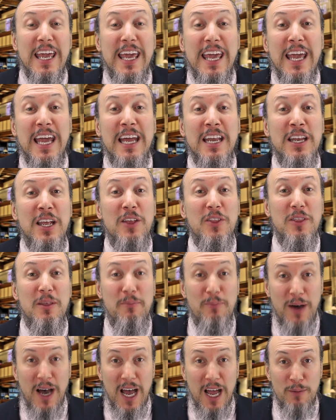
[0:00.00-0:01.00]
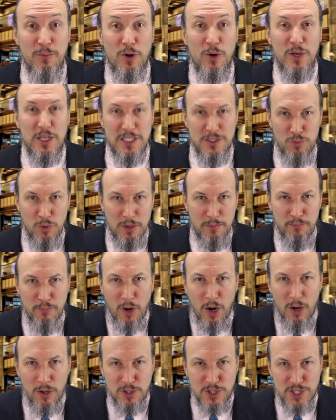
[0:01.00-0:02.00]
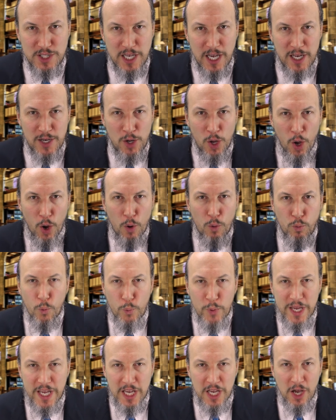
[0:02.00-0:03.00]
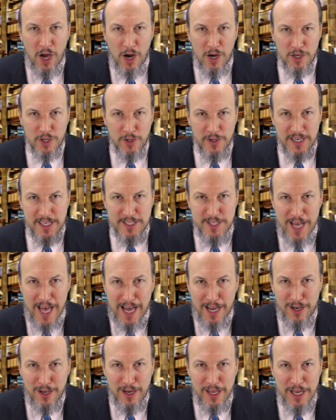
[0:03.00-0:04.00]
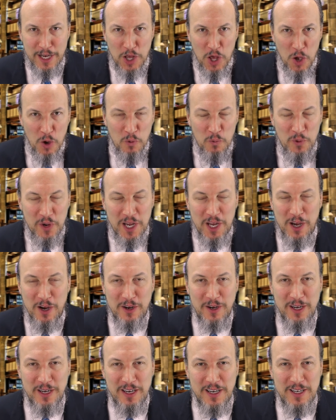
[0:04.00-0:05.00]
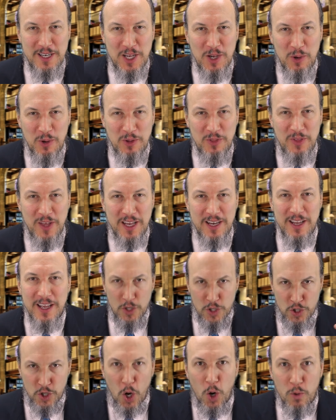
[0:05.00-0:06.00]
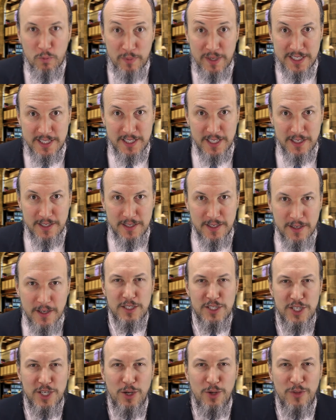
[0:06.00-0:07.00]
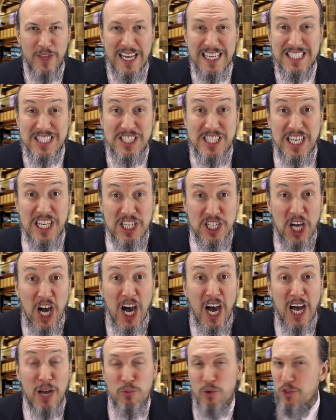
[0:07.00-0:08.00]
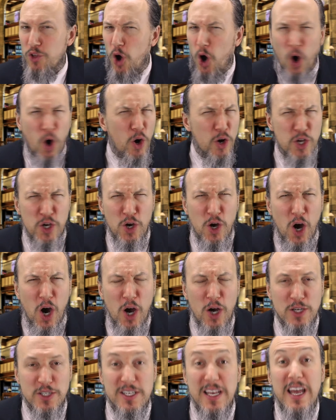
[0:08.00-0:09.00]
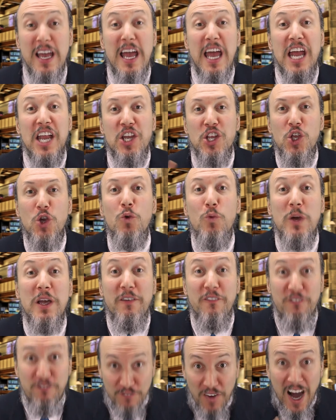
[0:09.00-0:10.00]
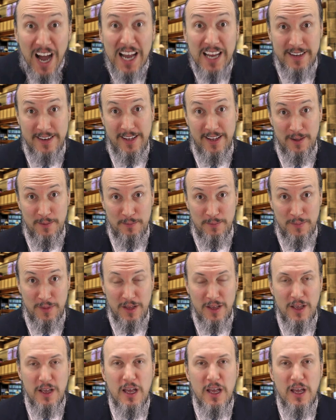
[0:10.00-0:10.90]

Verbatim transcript: in the Bible is what Paul said. We are going to tackle it. We are going to deal with it. Don't miss it. Until then, seek God with all your heart, and you will find him.